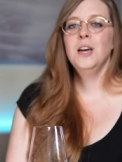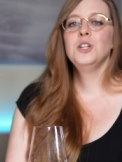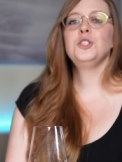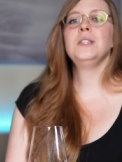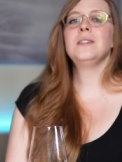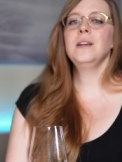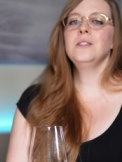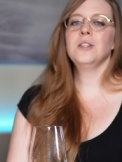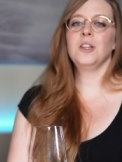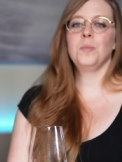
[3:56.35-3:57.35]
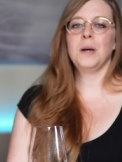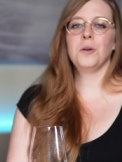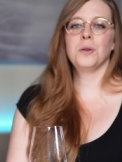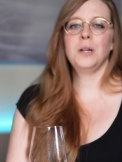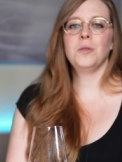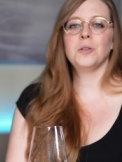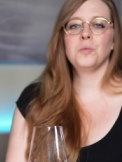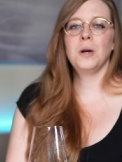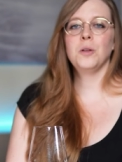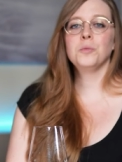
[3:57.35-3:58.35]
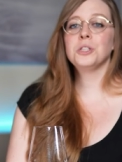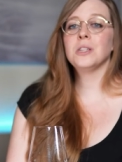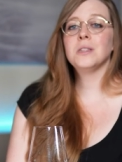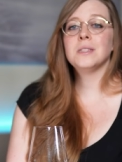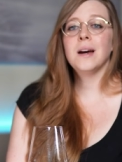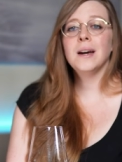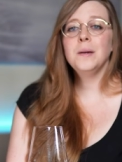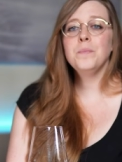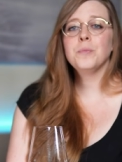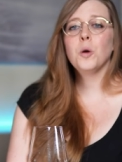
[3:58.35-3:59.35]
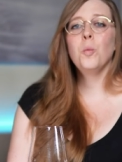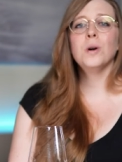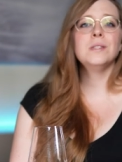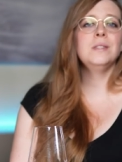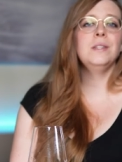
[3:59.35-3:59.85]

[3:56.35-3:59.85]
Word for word: she tasted their Pecorino as well, which at the time wasn't